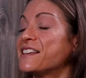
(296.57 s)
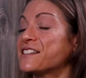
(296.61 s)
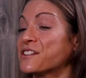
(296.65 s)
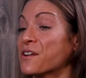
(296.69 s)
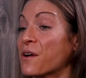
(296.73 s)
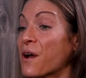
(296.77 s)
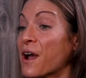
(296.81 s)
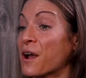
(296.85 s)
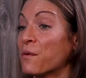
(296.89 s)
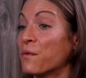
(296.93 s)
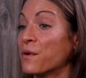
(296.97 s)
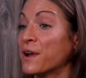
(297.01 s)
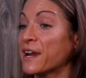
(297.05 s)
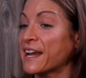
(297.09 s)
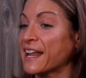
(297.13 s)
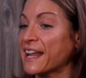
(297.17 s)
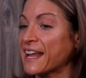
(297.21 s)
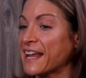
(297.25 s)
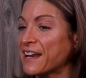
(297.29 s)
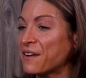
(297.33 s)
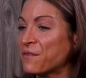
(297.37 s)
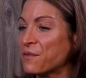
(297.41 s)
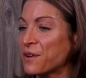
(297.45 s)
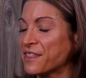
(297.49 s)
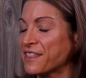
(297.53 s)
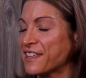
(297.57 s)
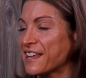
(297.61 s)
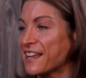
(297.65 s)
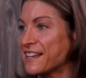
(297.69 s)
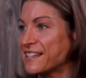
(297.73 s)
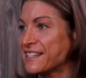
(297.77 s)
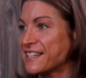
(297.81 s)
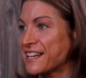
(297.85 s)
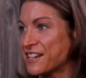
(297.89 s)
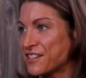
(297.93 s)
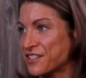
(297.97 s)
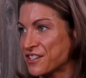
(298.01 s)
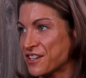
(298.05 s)
So I went in with the
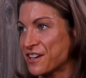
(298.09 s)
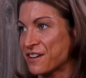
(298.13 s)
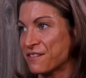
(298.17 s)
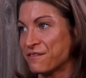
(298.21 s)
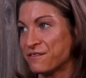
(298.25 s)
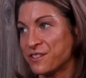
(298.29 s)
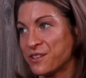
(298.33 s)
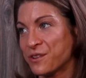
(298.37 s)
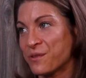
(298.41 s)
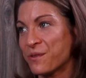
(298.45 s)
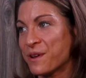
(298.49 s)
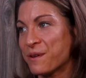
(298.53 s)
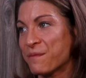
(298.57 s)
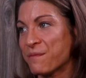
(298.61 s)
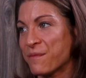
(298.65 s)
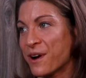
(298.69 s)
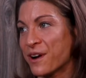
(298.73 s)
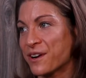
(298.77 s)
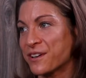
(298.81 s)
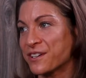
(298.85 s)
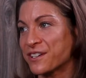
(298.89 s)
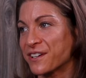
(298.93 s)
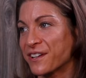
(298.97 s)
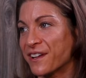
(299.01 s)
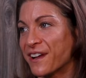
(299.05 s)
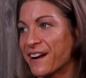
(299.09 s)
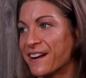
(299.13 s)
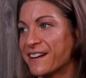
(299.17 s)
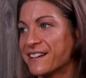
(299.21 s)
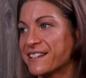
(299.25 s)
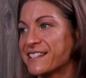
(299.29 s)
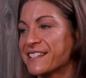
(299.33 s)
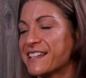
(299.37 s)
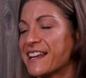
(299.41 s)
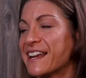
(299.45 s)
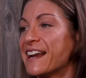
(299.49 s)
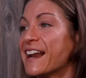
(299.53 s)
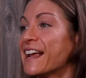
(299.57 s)
intention of doing martial
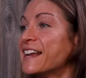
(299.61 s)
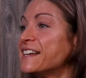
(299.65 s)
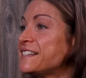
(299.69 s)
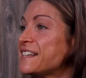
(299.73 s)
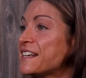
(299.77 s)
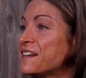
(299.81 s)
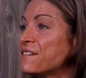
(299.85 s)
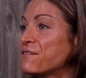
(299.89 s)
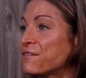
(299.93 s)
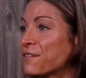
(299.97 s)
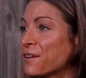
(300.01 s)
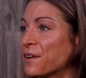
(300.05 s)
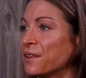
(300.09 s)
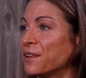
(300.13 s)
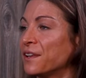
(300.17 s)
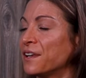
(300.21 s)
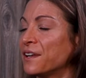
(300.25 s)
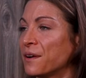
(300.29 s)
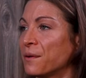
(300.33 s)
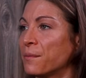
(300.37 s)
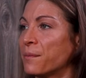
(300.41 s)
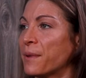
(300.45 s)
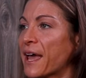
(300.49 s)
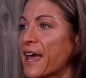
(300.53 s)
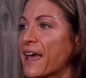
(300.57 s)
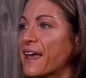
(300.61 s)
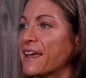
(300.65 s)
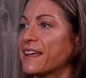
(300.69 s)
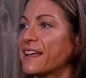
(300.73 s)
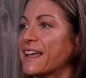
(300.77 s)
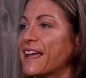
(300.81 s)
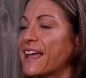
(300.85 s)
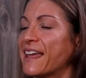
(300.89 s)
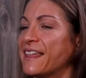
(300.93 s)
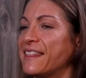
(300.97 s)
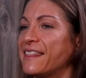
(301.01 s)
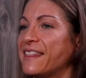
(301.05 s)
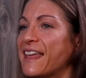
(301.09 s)
arts, and I did for a little bit,
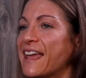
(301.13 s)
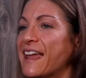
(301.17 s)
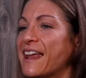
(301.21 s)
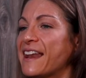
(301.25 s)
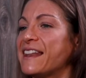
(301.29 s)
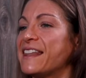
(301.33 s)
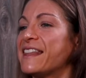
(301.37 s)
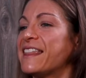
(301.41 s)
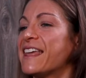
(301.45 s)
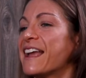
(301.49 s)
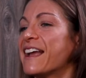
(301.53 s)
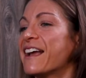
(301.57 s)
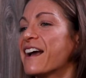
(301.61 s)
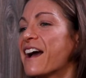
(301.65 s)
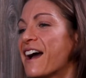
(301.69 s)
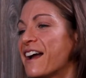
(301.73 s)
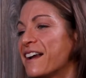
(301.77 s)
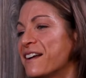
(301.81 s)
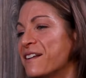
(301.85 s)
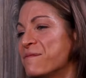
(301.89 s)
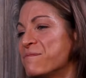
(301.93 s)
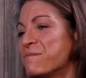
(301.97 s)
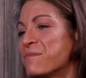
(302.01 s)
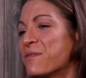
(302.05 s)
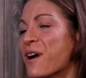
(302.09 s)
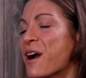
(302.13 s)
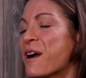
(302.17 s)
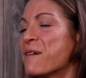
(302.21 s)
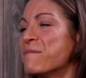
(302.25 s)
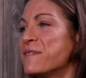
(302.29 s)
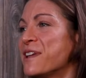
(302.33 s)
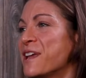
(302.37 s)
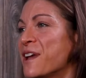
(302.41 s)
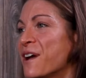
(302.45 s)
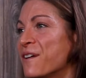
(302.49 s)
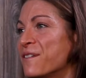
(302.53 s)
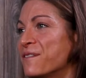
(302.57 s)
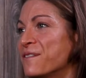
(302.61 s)
and then they kind of brought
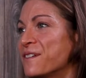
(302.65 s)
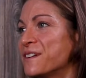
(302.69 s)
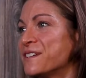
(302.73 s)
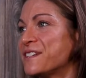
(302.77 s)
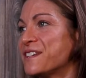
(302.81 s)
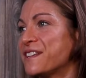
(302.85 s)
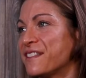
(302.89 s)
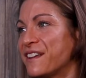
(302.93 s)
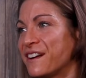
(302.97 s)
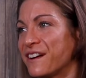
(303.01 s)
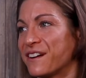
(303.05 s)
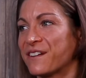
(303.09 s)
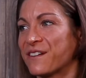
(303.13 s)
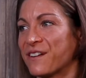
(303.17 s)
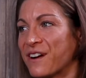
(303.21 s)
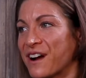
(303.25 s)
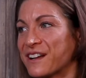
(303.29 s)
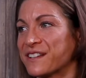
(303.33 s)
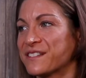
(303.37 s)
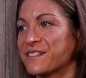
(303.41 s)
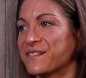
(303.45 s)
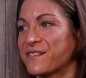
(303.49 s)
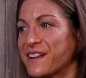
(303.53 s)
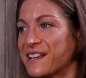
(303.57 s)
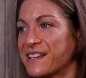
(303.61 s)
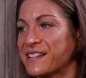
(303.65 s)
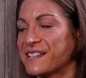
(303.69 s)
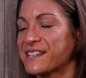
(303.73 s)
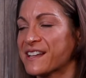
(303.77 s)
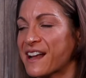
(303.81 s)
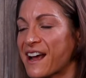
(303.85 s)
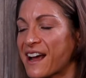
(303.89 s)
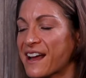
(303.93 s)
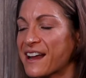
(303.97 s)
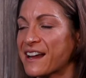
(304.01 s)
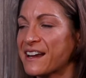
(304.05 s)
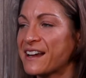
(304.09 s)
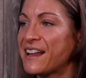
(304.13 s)
me over to their CrossFit
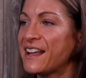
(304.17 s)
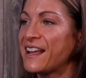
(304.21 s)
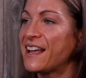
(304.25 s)
side.